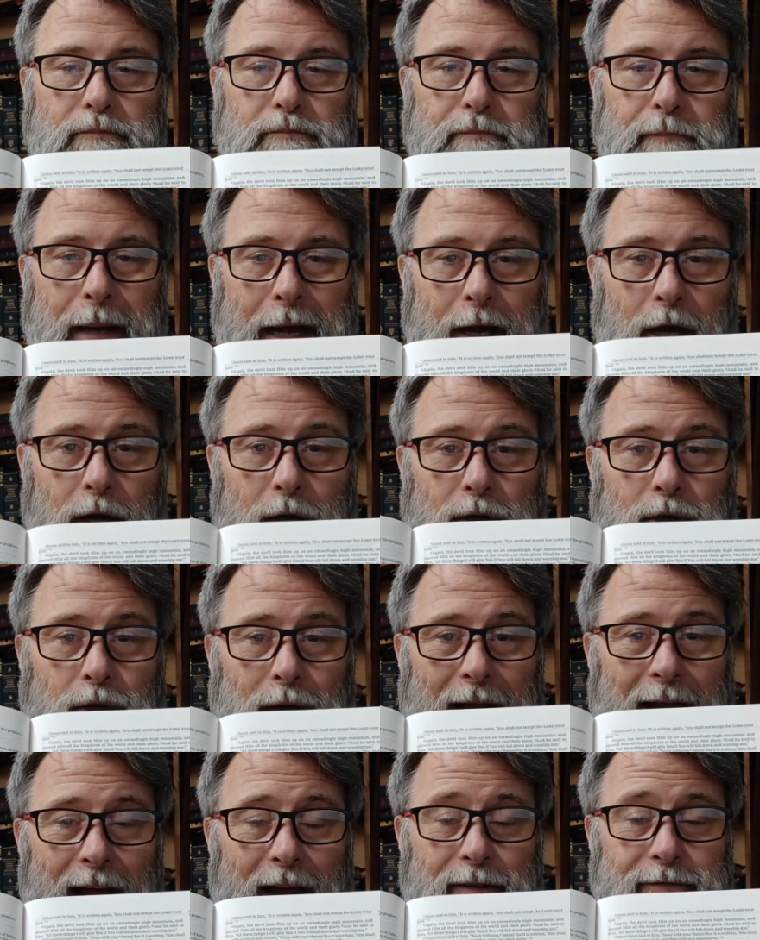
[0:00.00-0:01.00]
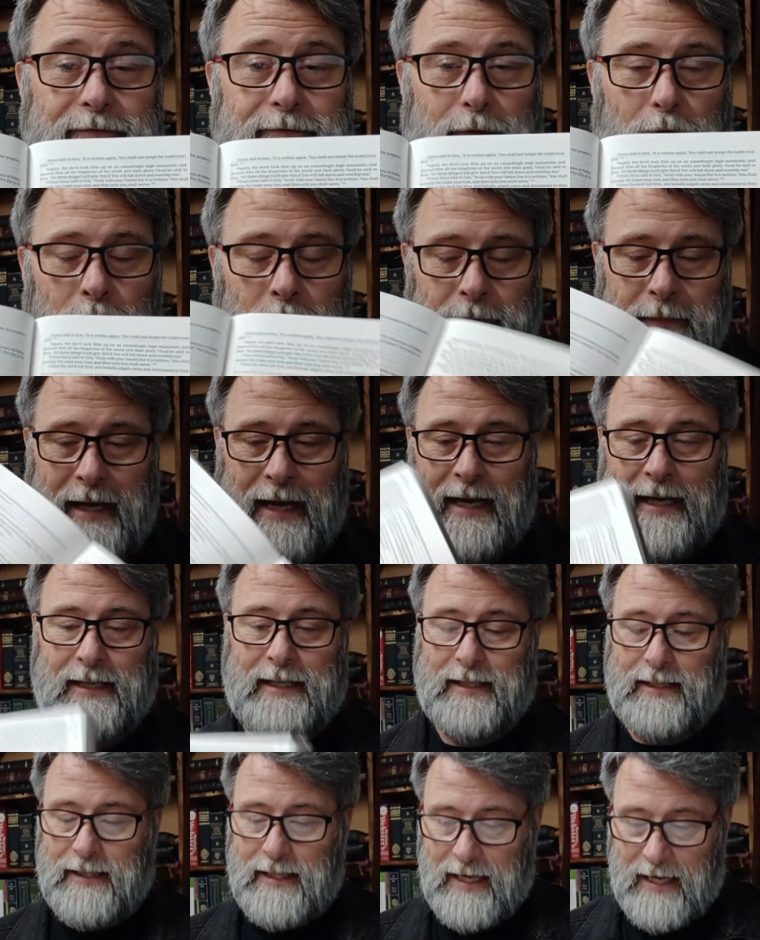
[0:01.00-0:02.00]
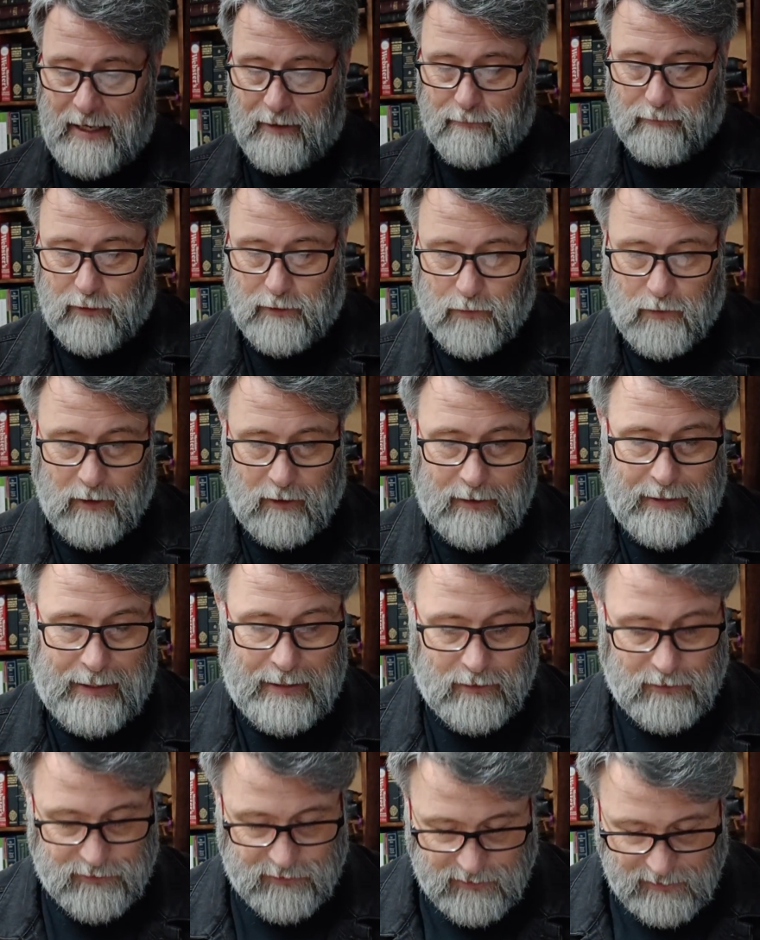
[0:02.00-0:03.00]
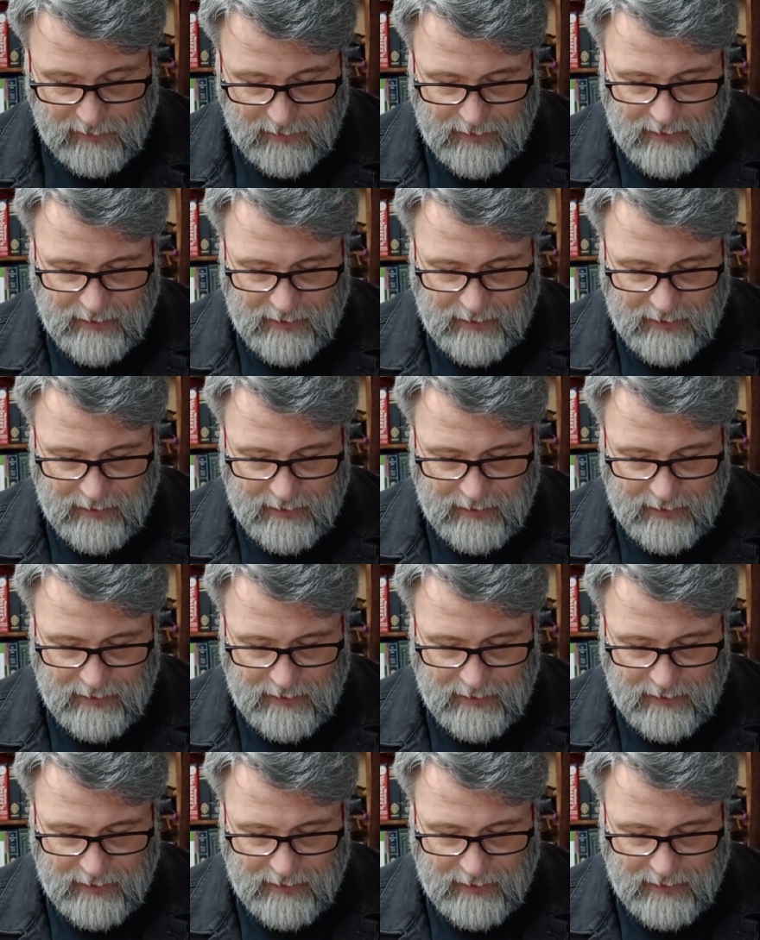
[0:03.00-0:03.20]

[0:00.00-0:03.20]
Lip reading: paragraph format everywhere else.